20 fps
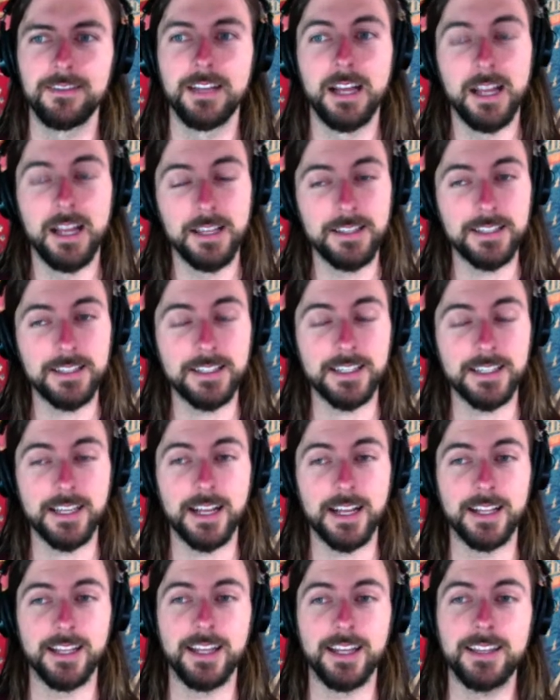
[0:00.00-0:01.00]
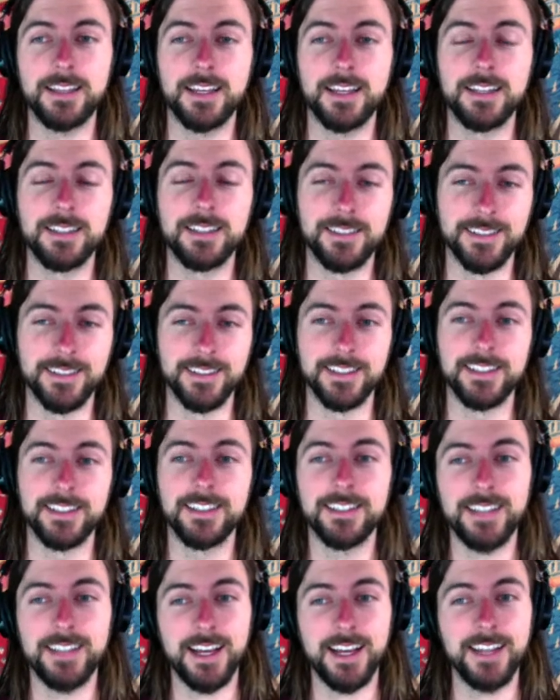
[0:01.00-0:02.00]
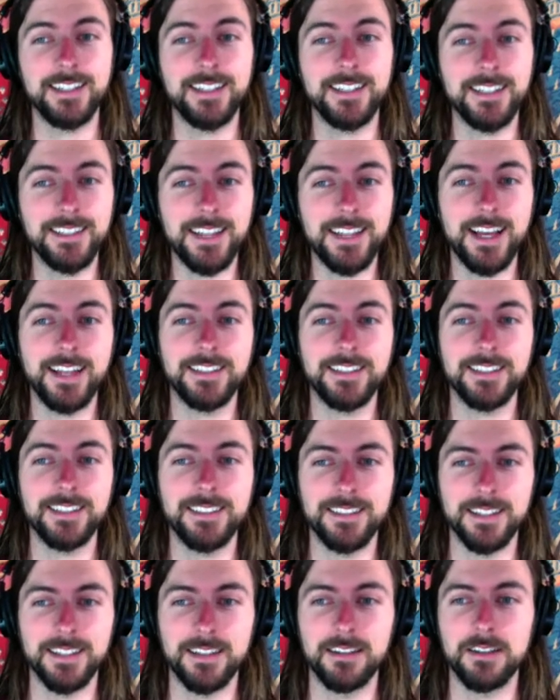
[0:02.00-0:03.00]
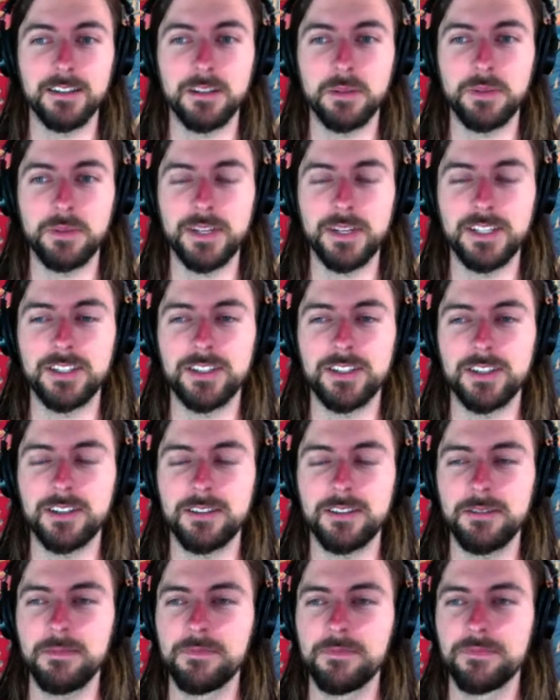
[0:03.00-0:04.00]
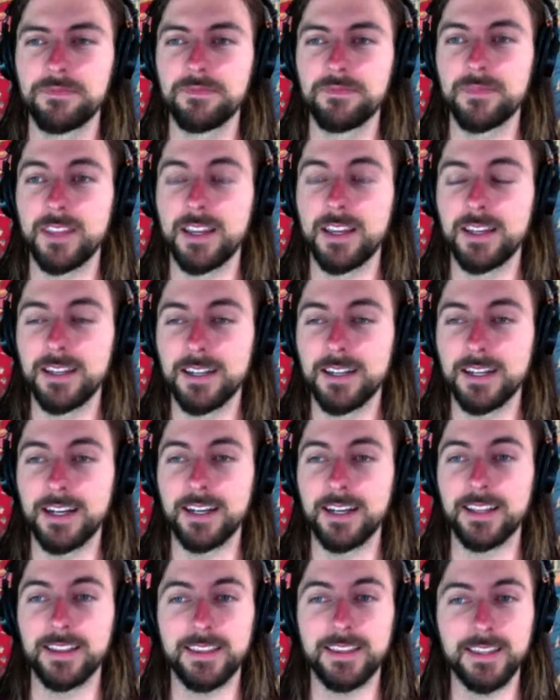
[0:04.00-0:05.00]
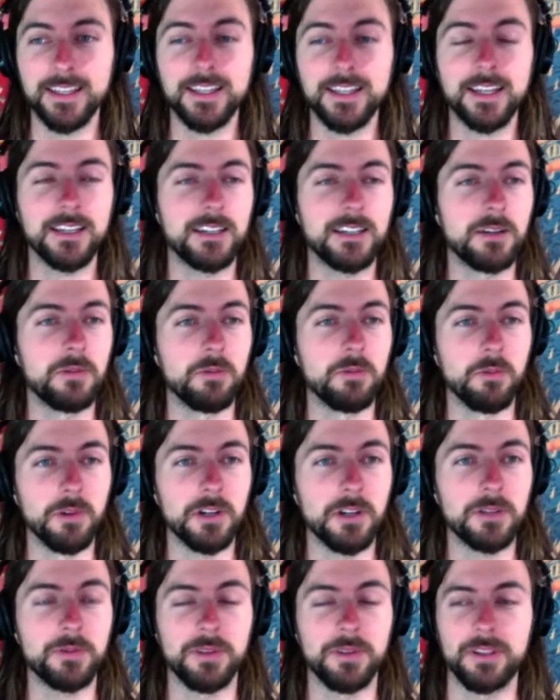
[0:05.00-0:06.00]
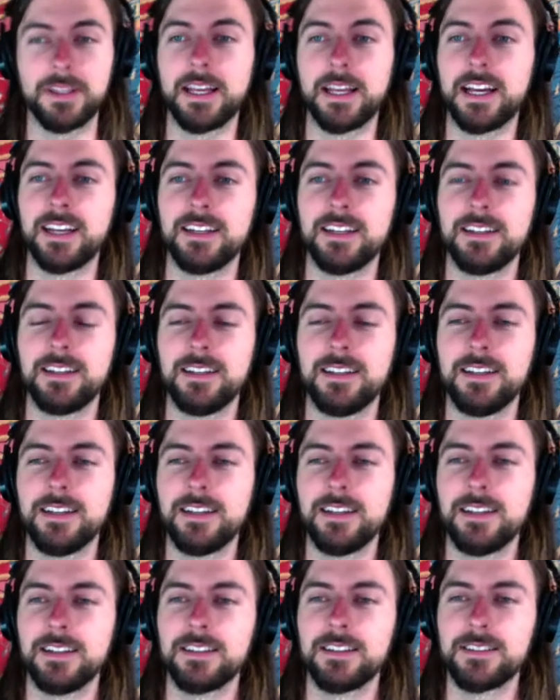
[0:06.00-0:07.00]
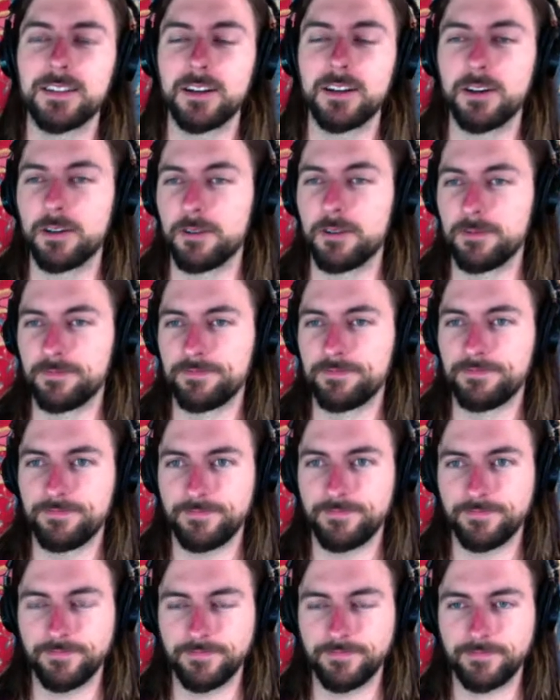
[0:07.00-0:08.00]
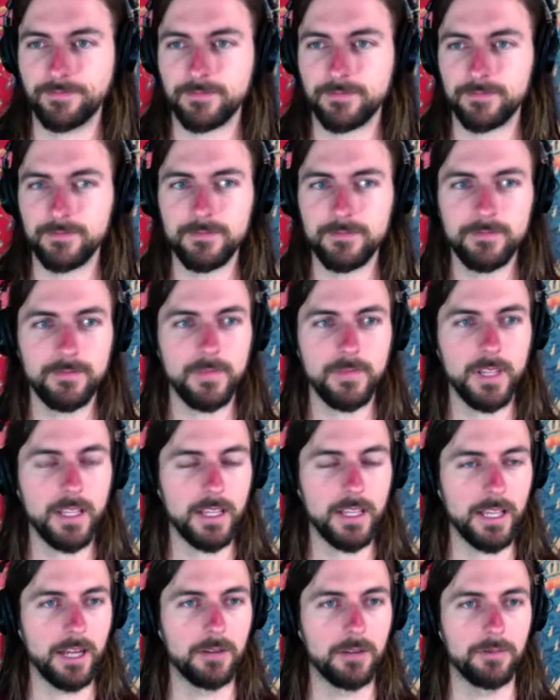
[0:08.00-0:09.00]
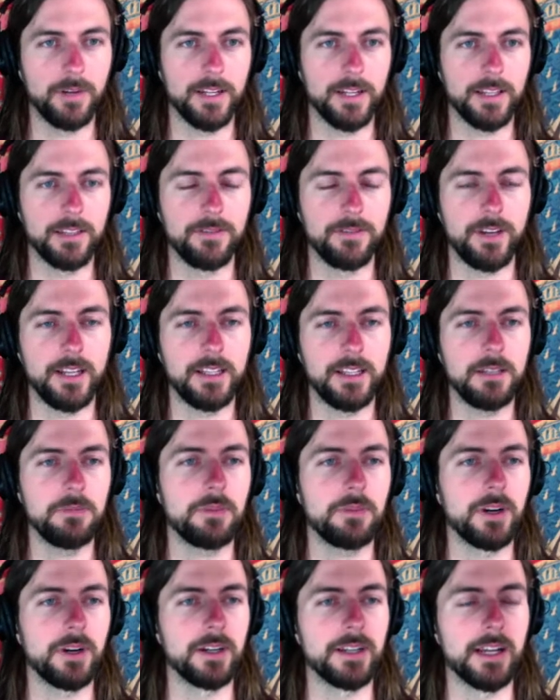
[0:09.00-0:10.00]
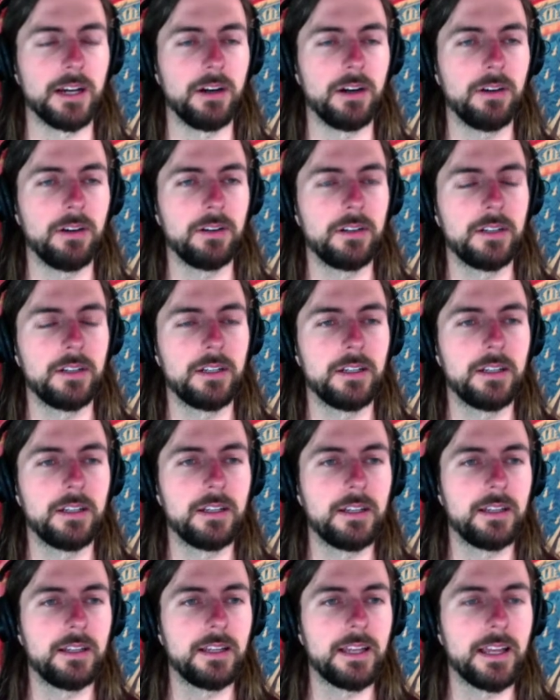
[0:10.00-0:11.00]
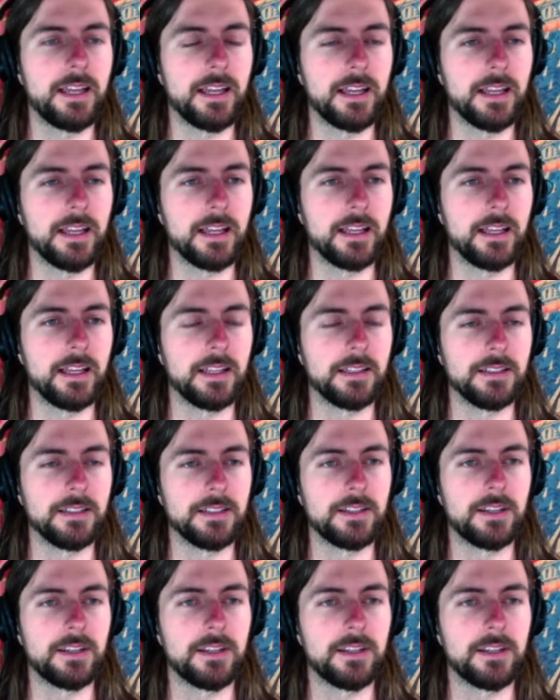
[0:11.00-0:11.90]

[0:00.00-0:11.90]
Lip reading: See, I like that da da da da da da da little arpeggio. I think I'm gonna work with that. So yeah, writing the violin part now, and